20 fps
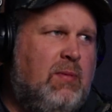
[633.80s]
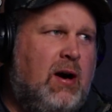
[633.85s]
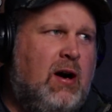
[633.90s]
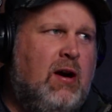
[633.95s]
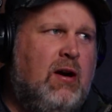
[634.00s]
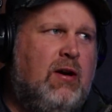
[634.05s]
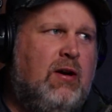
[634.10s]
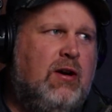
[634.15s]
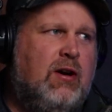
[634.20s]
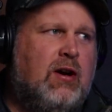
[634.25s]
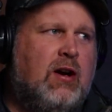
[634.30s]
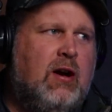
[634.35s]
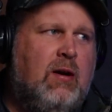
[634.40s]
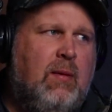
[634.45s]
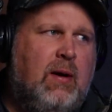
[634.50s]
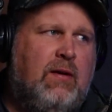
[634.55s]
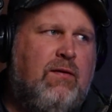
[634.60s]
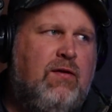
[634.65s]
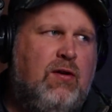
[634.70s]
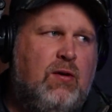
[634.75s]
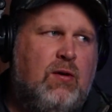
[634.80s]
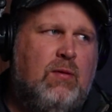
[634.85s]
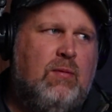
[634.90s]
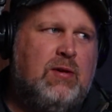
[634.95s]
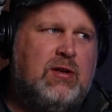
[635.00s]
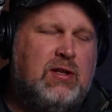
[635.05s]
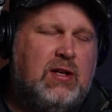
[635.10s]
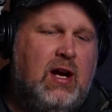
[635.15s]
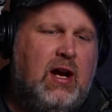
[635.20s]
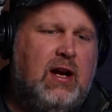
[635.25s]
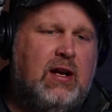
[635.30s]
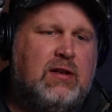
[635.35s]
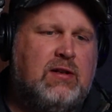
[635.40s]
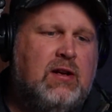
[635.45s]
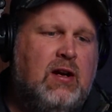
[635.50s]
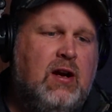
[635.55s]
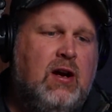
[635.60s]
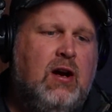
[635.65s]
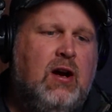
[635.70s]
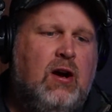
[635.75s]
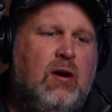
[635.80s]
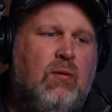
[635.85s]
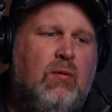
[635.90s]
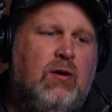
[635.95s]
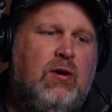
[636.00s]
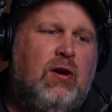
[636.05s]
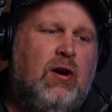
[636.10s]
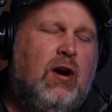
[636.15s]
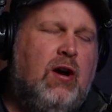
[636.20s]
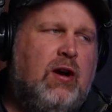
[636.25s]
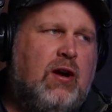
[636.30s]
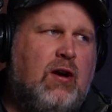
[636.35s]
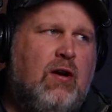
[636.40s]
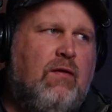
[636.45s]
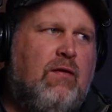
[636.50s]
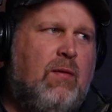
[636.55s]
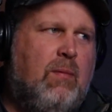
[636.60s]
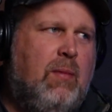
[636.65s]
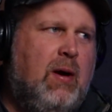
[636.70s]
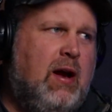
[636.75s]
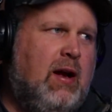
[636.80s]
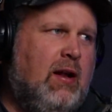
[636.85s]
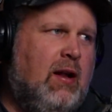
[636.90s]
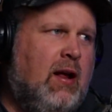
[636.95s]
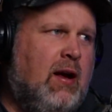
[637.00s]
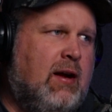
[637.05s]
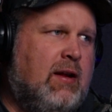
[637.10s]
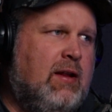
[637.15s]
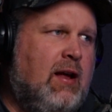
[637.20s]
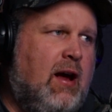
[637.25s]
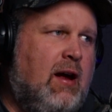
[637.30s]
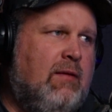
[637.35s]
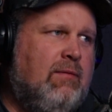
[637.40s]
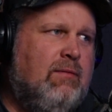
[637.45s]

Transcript: bear hunter. You're going to make fewer mistakes when you're hunting over bait like that.